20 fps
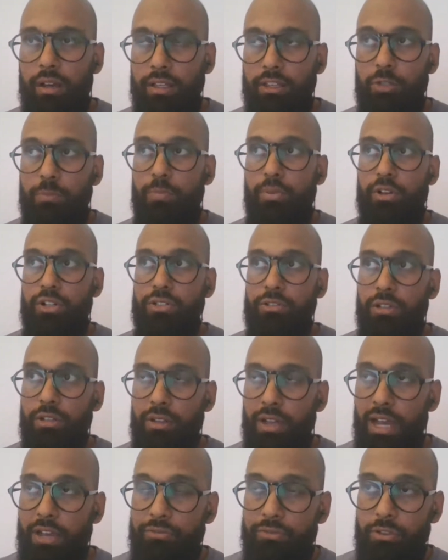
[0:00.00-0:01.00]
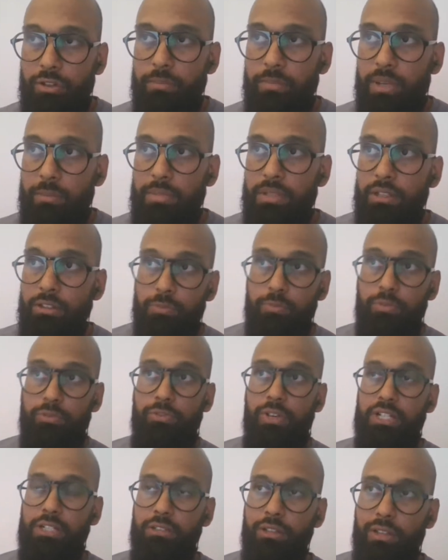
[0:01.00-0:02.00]
in their personal life or maybe in their
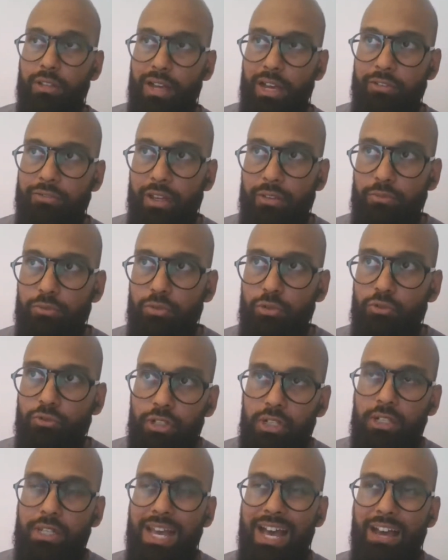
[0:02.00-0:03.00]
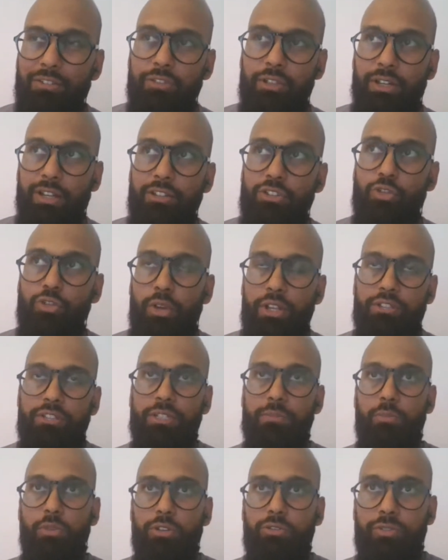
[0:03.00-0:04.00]
professional life, and who really have the
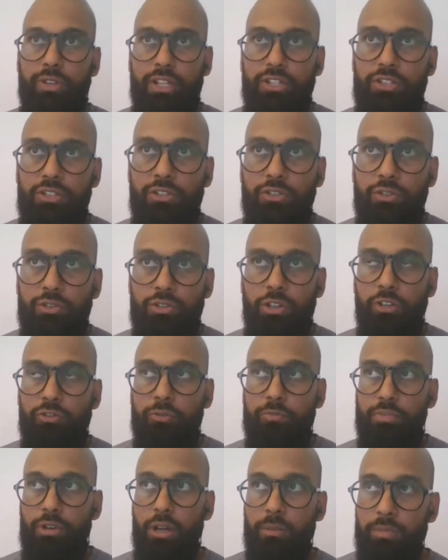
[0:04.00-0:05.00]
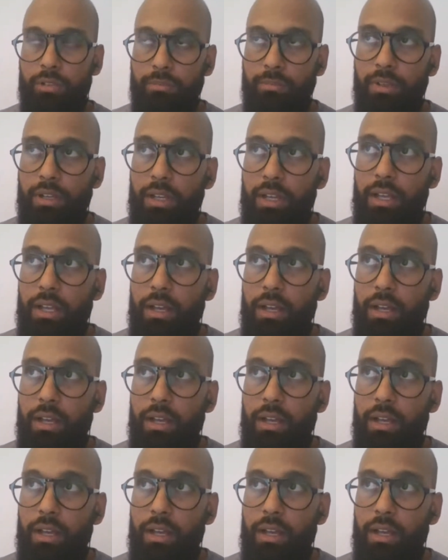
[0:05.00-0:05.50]
intrinsic motivation to solve the problem.